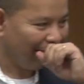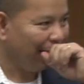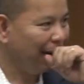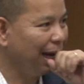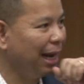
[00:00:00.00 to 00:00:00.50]

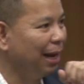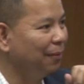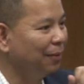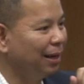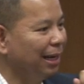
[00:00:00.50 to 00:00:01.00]
I
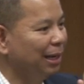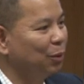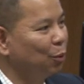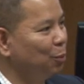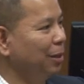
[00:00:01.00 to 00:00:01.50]
have a
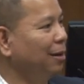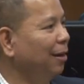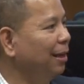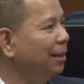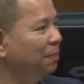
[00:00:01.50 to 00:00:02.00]
corporate
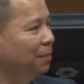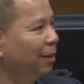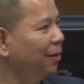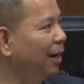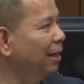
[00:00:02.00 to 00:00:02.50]
card,
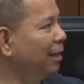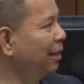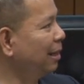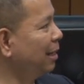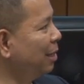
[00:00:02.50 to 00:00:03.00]
right?
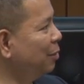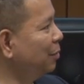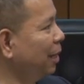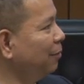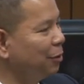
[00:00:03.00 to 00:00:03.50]
I
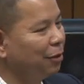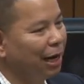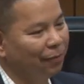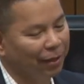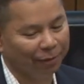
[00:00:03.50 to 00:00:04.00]
use that for
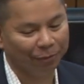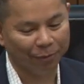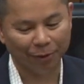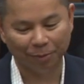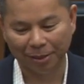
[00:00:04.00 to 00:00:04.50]
traveling
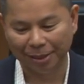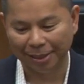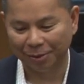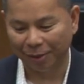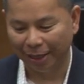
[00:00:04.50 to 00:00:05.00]
for
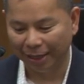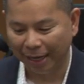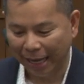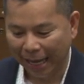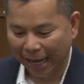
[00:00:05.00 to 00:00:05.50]
business, right?
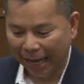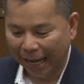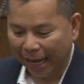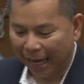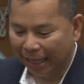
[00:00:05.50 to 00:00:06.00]

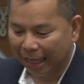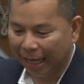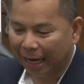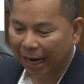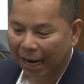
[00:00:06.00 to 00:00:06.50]
And
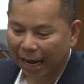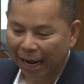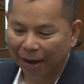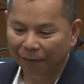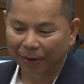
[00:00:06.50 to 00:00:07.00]
then I
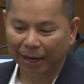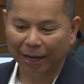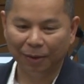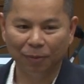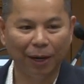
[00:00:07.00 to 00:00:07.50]
have
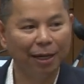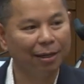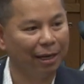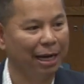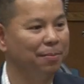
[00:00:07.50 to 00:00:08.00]
a
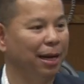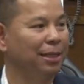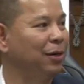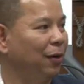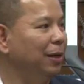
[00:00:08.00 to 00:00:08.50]
regular
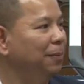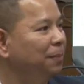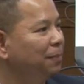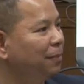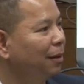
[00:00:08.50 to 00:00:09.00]
Amex card,
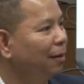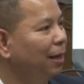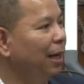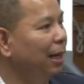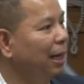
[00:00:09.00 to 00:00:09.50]

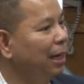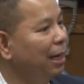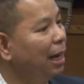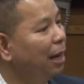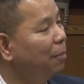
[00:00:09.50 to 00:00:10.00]
okay? And
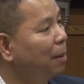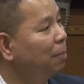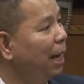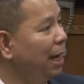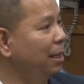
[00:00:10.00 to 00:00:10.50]
then I have my
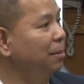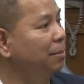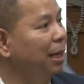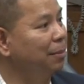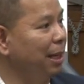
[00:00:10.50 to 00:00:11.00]
platinum
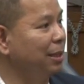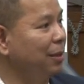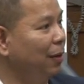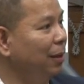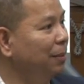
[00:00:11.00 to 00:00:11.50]
Amex
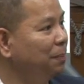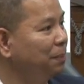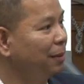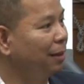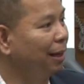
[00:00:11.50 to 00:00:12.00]
card,
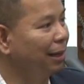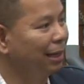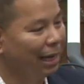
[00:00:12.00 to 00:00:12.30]
okay?